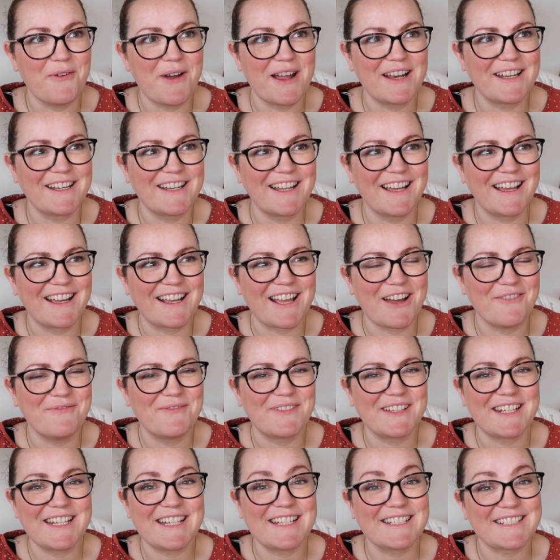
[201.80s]
when a
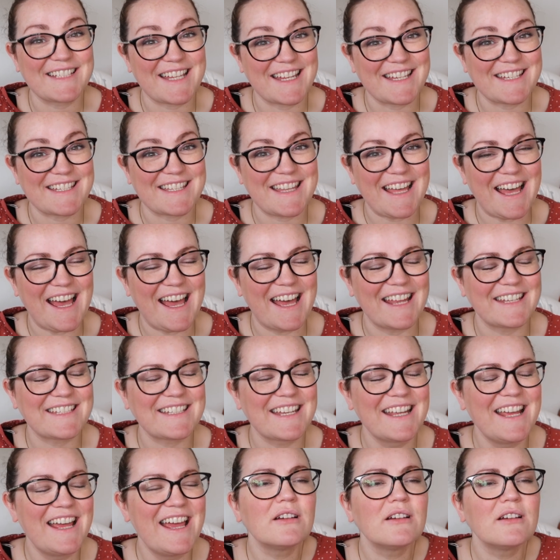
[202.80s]
company says that.